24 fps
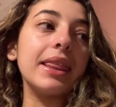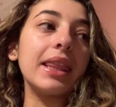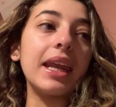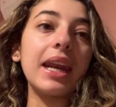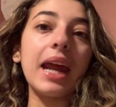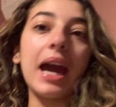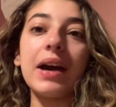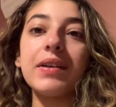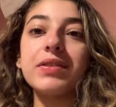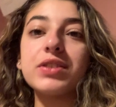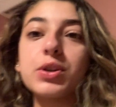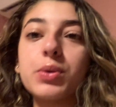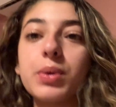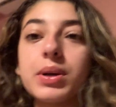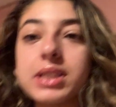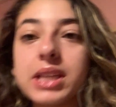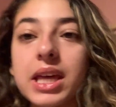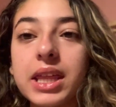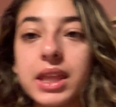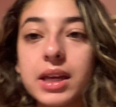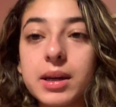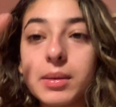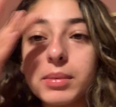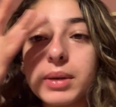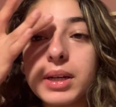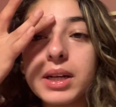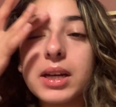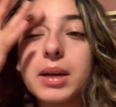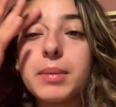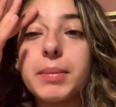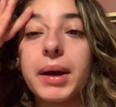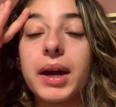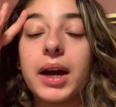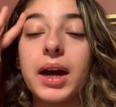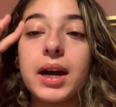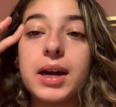And then afterwards, I think I'm gonna
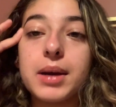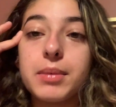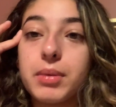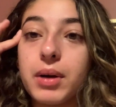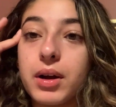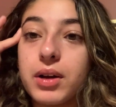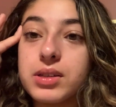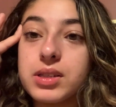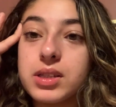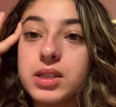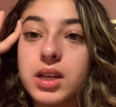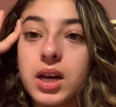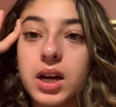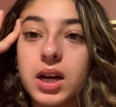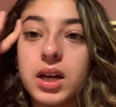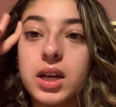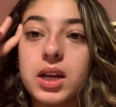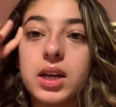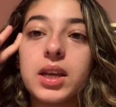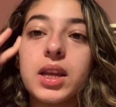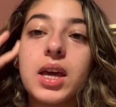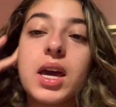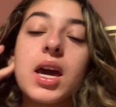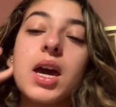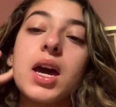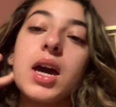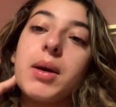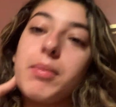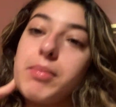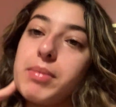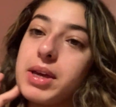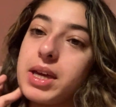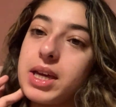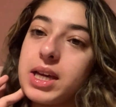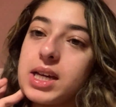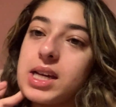get my eyebrows done
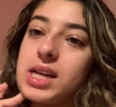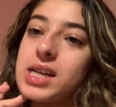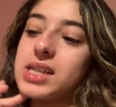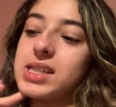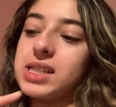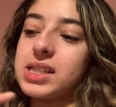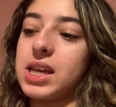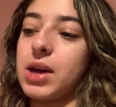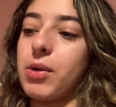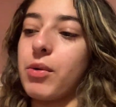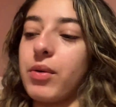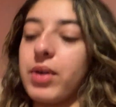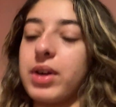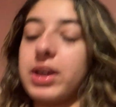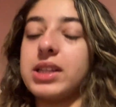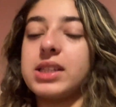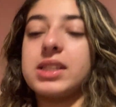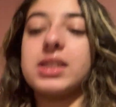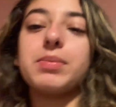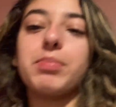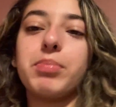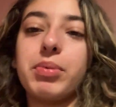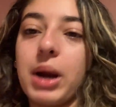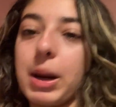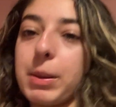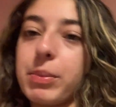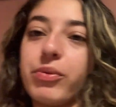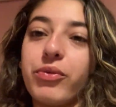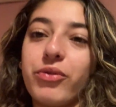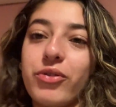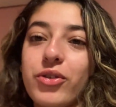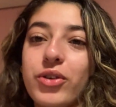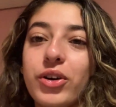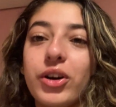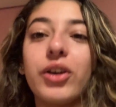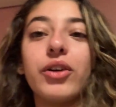because it's prep
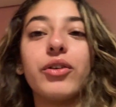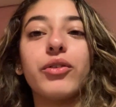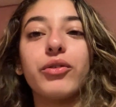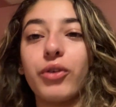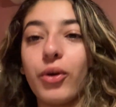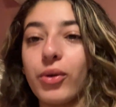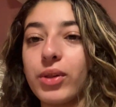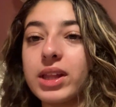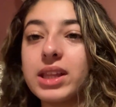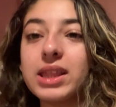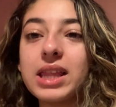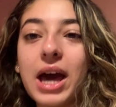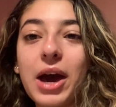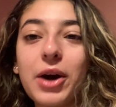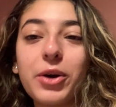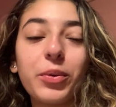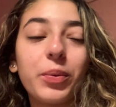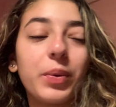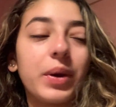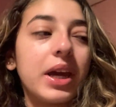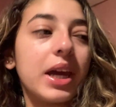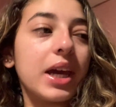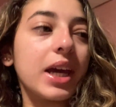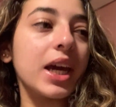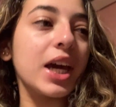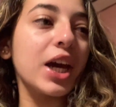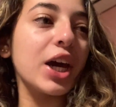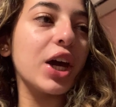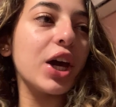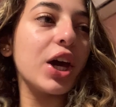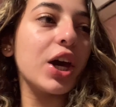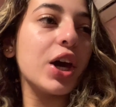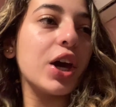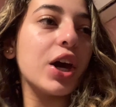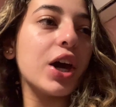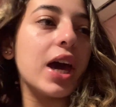for Rolling Loud week
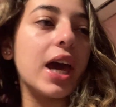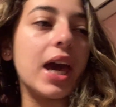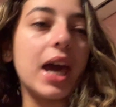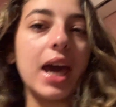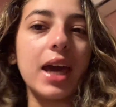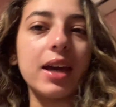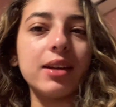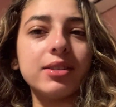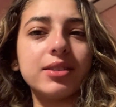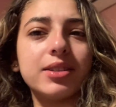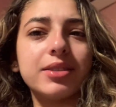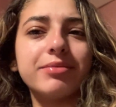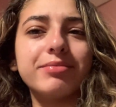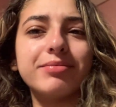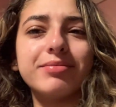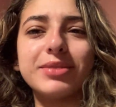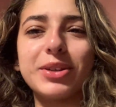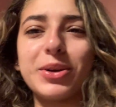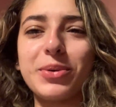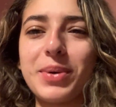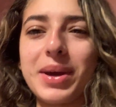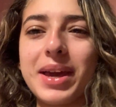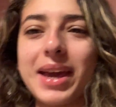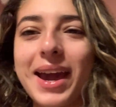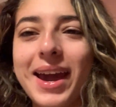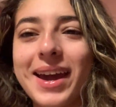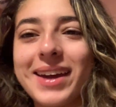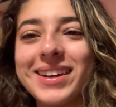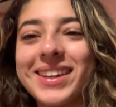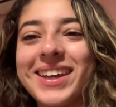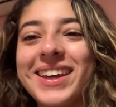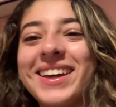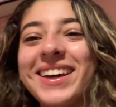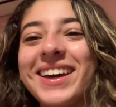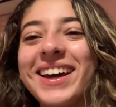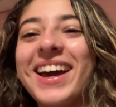and the
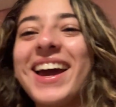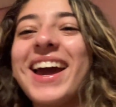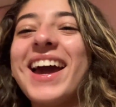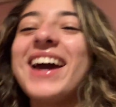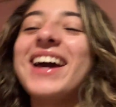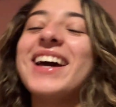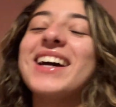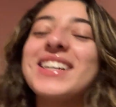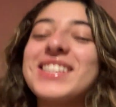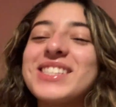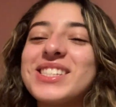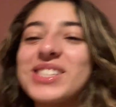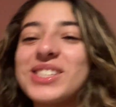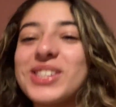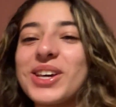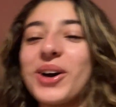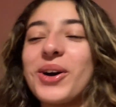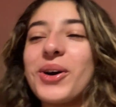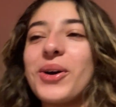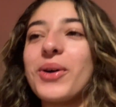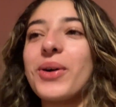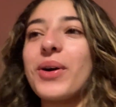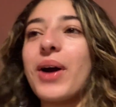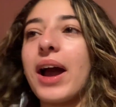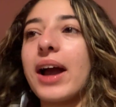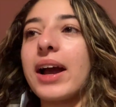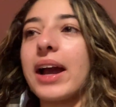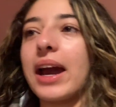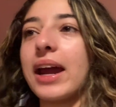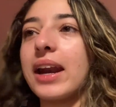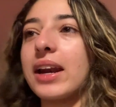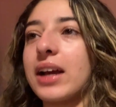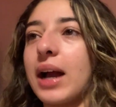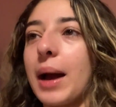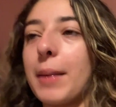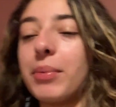weekend. So I
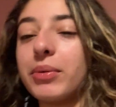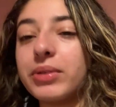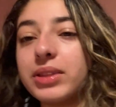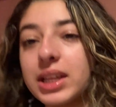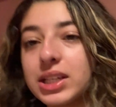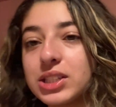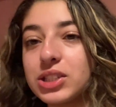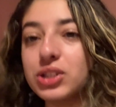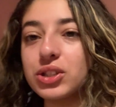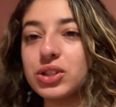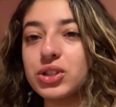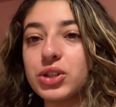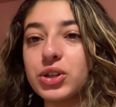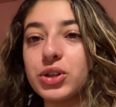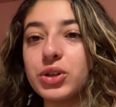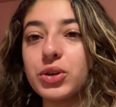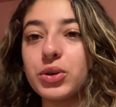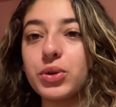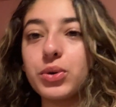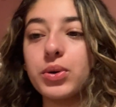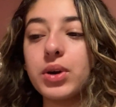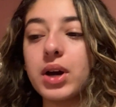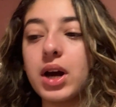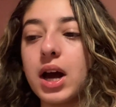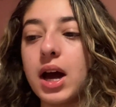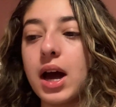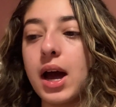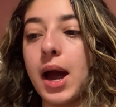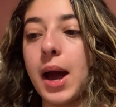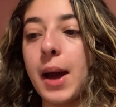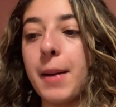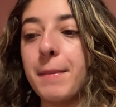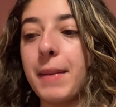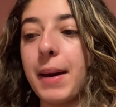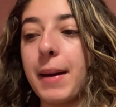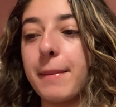got a couple things to do.
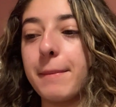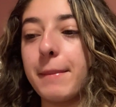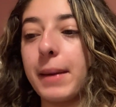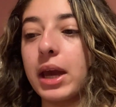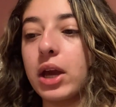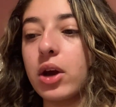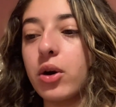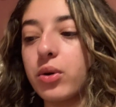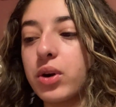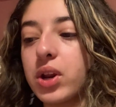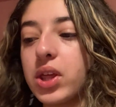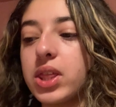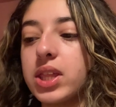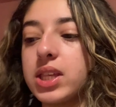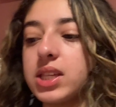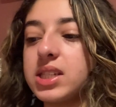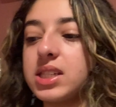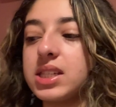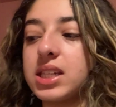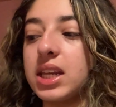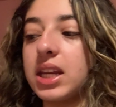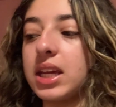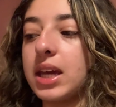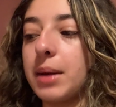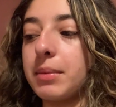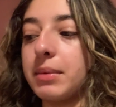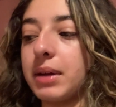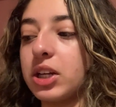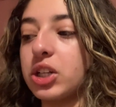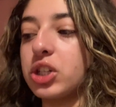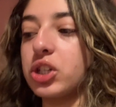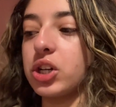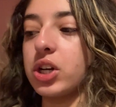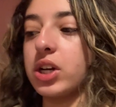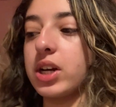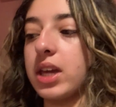I might go to the city, I'm
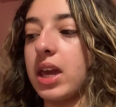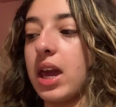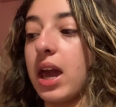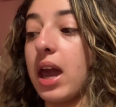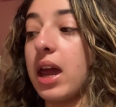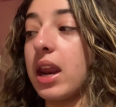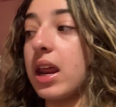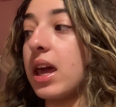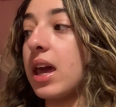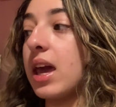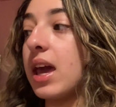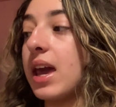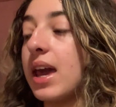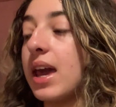not sure yet.